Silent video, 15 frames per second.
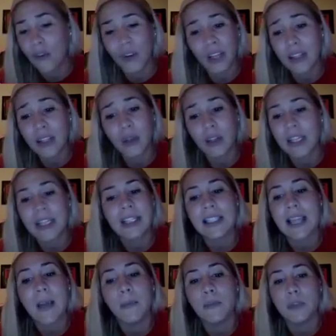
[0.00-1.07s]
Let's
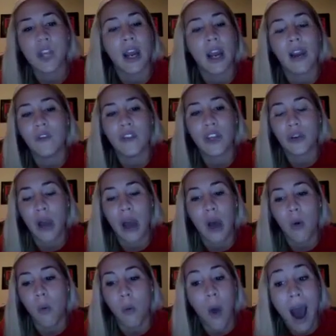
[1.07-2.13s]
stop trying to figure
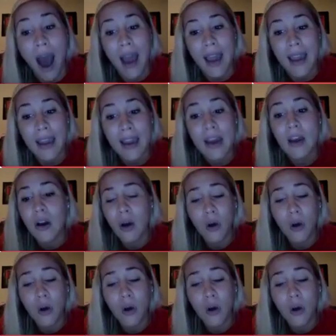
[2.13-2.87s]
out why.